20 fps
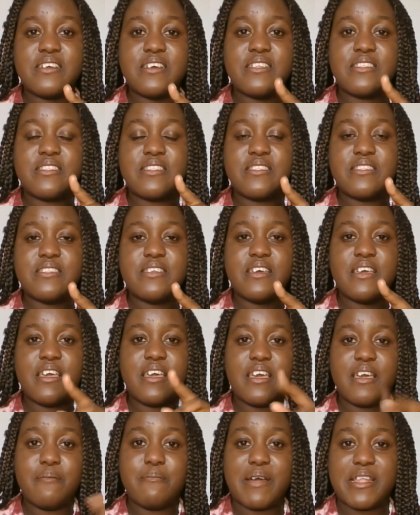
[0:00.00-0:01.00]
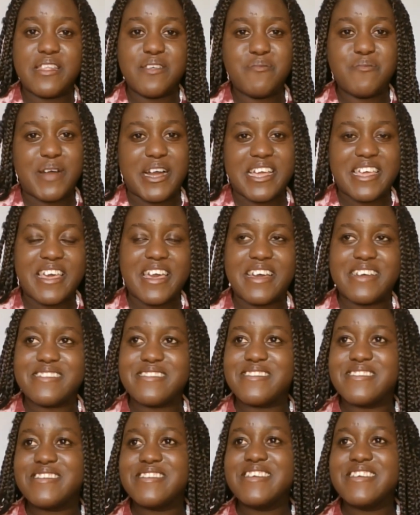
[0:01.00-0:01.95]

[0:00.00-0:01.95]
in a money market.